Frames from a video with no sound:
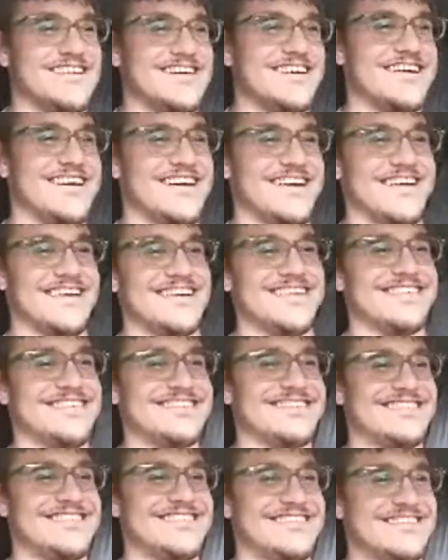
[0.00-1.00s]

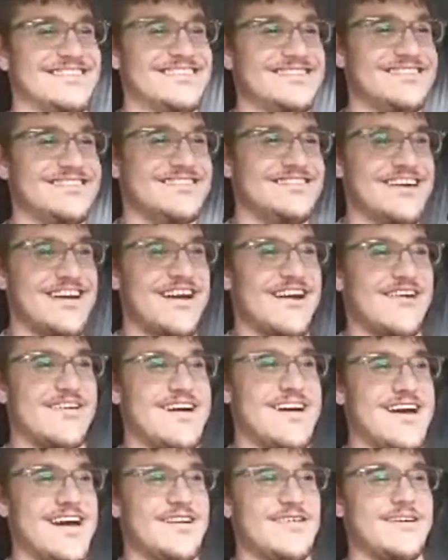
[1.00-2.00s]

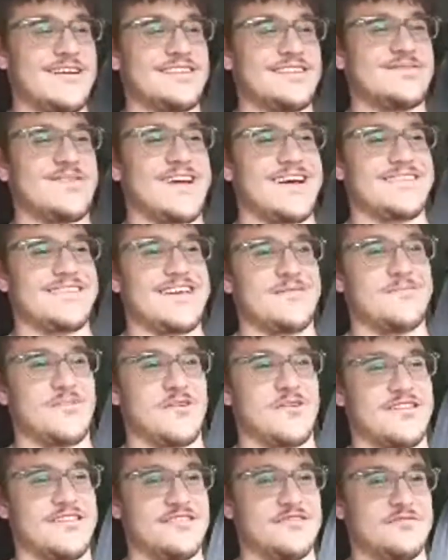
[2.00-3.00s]
I always found
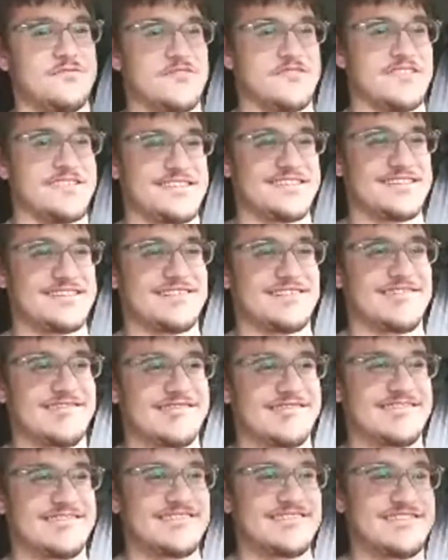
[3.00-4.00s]
that part humorous.